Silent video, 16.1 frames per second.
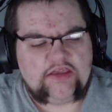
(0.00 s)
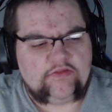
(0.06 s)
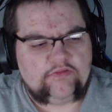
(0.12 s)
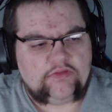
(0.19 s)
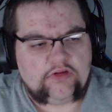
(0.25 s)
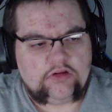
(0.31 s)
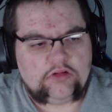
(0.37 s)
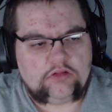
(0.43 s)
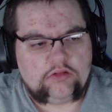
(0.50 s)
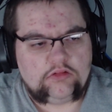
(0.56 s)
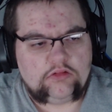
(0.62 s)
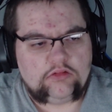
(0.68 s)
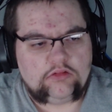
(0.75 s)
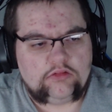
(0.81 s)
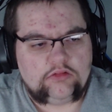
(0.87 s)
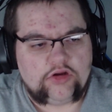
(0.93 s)
Eve,
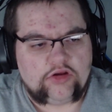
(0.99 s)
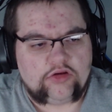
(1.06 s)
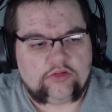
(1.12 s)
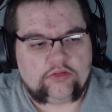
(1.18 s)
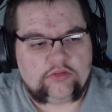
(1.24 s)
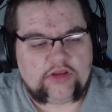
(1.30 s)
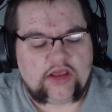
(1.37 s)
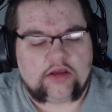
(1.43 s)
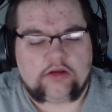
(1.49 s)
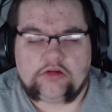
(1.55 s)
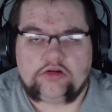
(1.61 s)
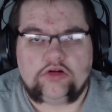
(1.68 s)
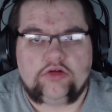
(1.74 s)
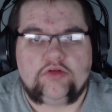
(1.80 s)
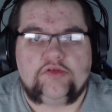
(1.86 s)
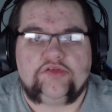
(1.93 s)
New
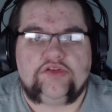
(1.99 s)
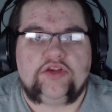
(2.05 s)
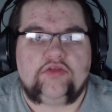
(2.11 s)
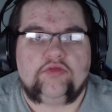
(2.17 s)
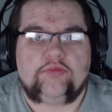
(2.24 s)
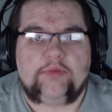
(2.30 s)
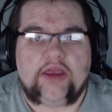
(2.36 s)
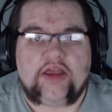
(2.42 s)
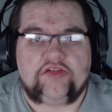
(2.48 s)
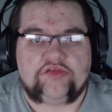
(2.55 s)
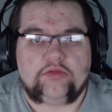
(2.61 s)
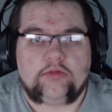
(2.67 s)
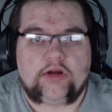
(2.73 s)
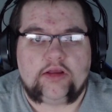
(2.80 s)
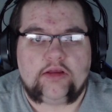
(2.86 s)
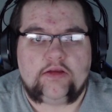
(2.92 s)
Year's Eve
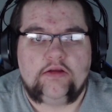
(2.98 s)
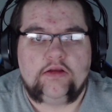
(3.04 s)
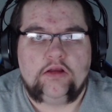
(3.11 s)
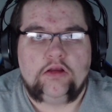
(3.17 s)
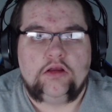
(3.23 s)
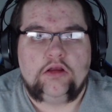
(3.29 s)
passed away.